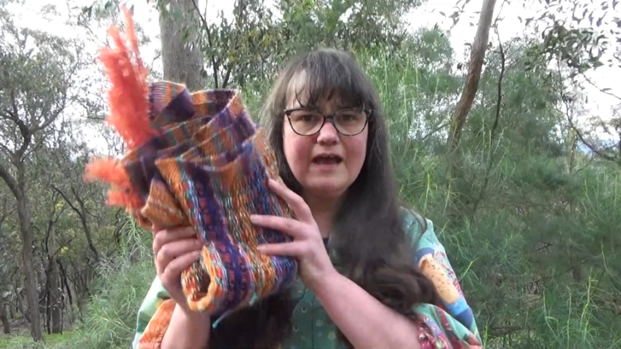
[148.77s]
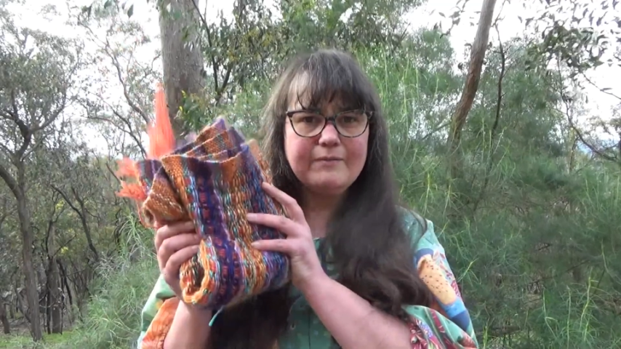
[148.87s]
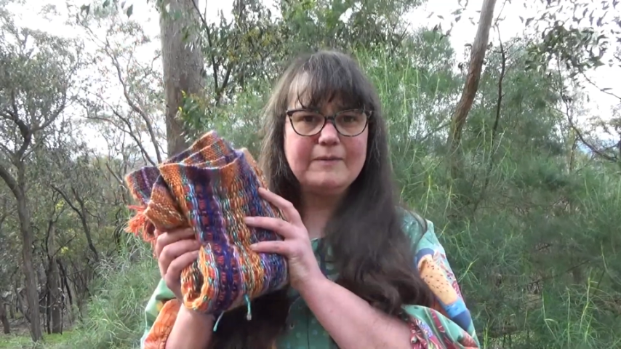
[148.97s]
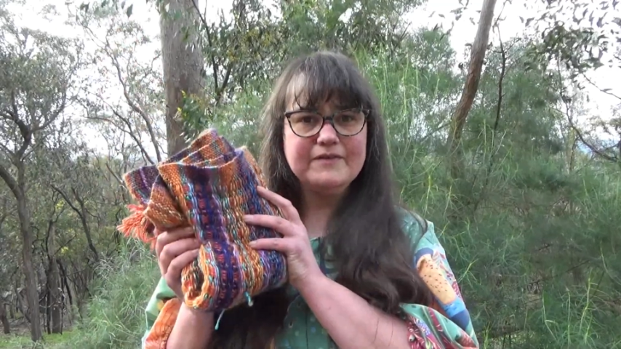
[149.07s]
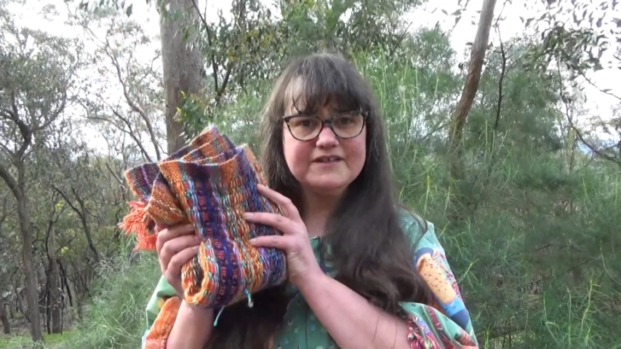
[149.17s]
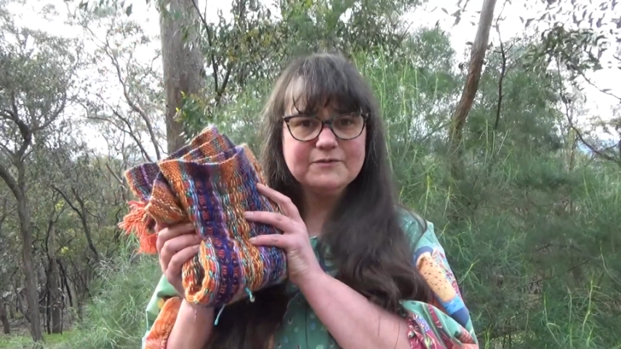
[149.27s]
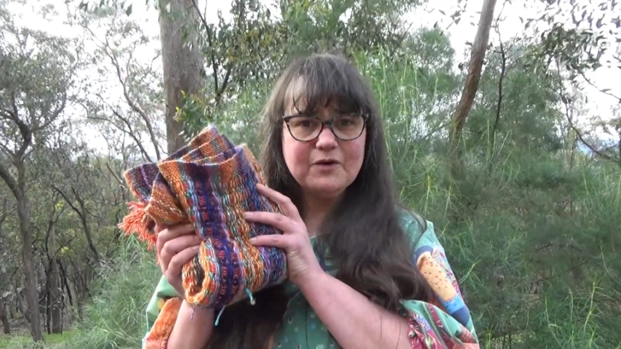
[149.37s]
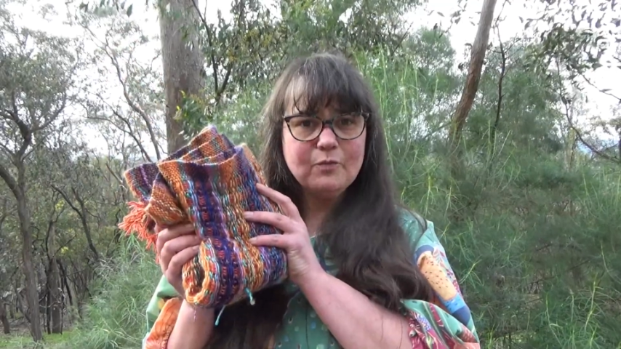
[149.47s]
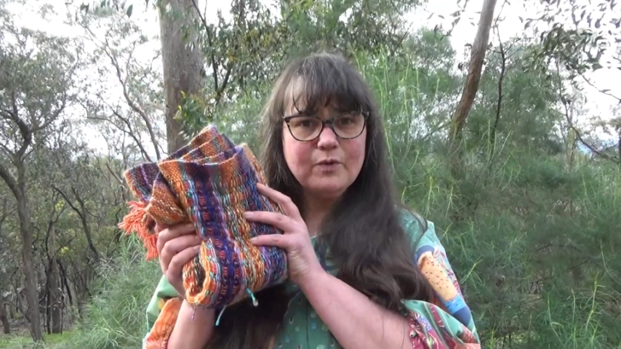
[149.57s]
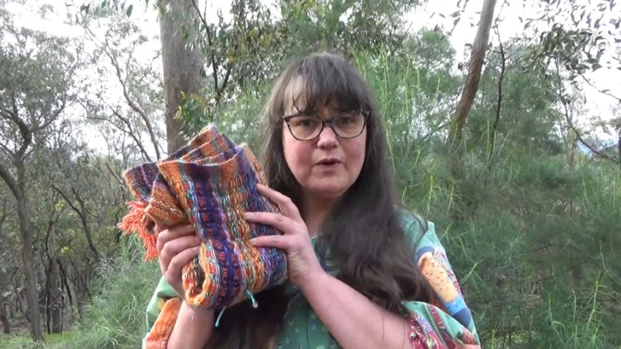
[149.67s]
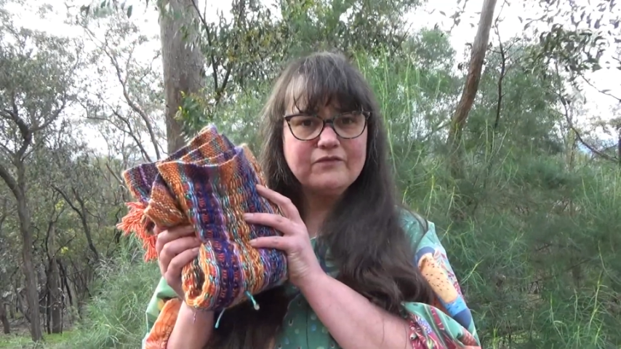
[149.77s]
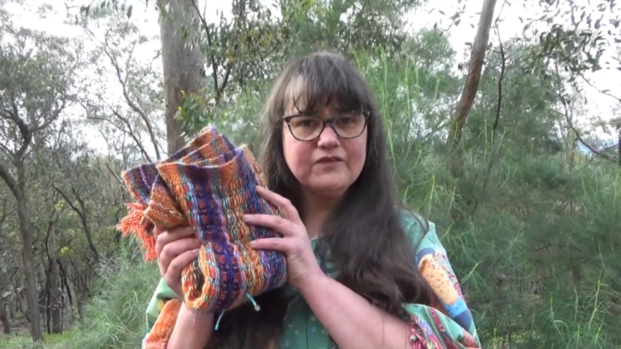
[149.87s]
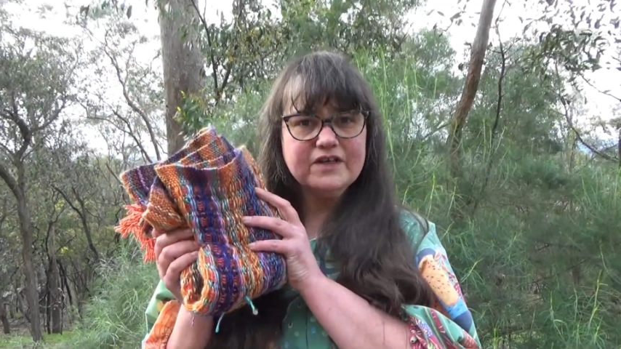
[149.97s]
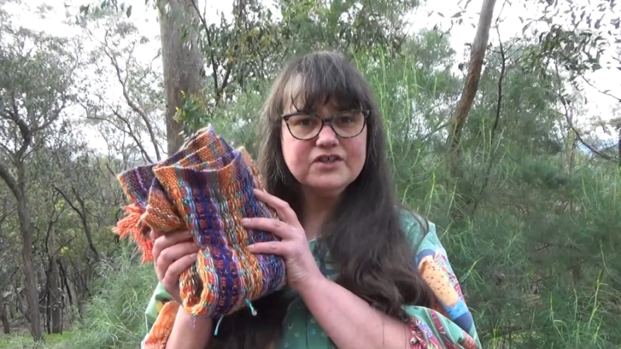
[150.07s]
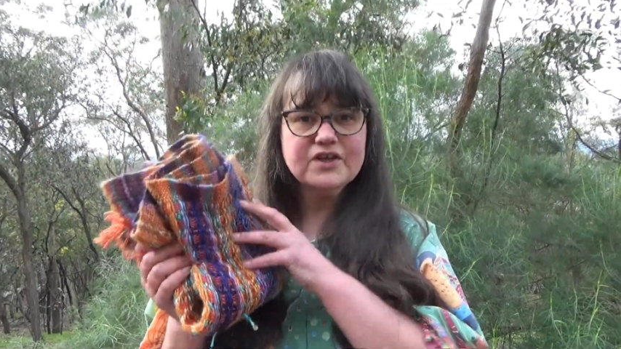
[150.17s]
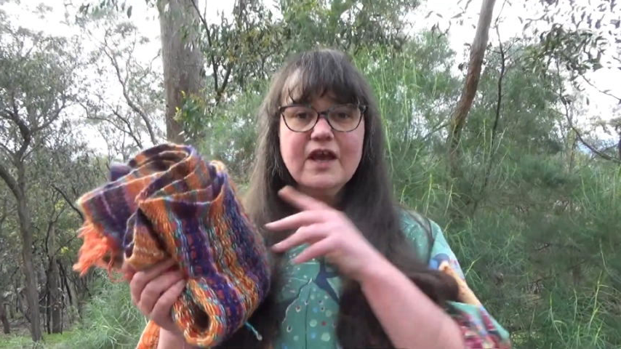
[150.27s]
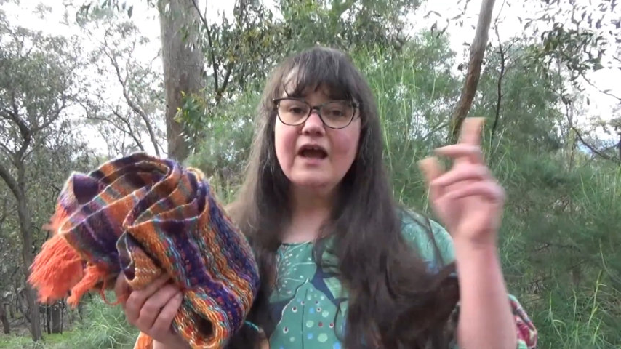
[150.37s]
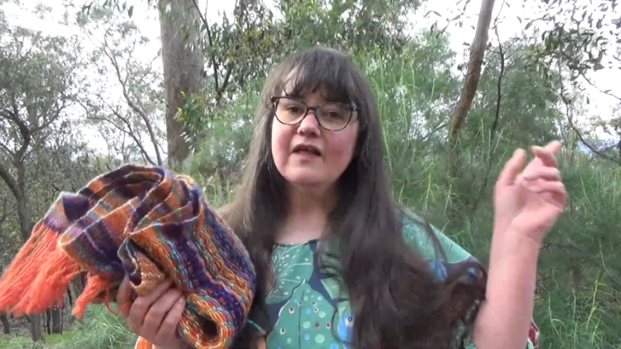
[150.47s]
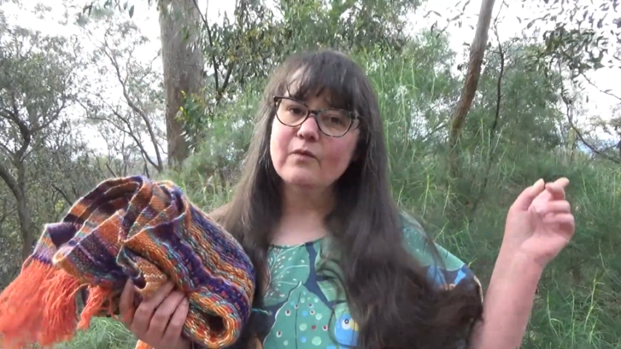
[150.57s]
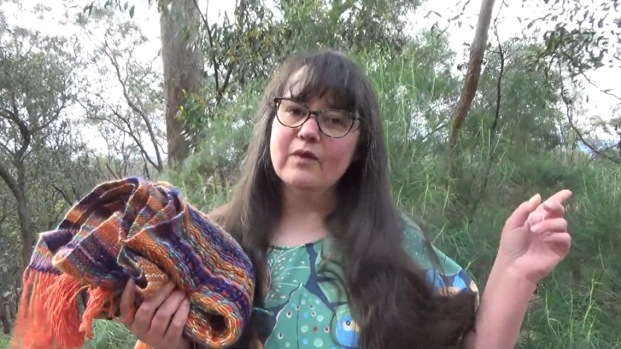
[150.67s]
and maybe this one will be wet finished,
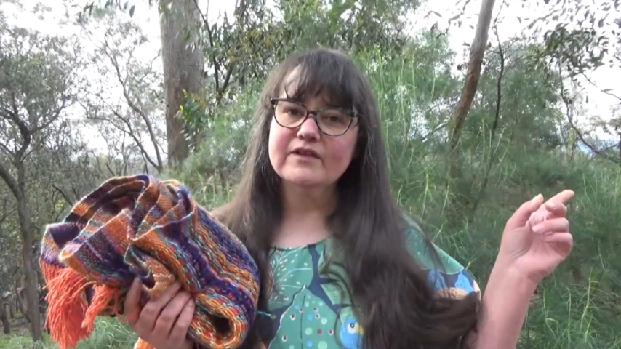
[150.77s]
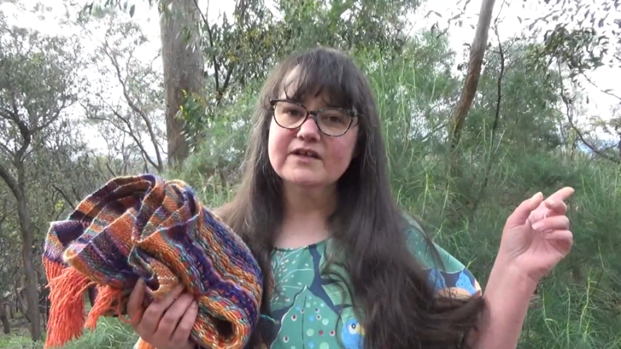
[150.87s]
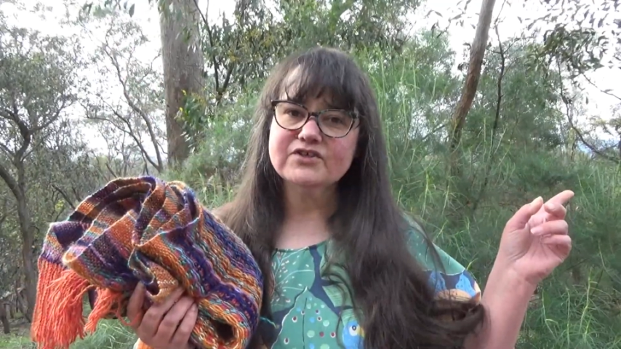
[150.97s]
and the one that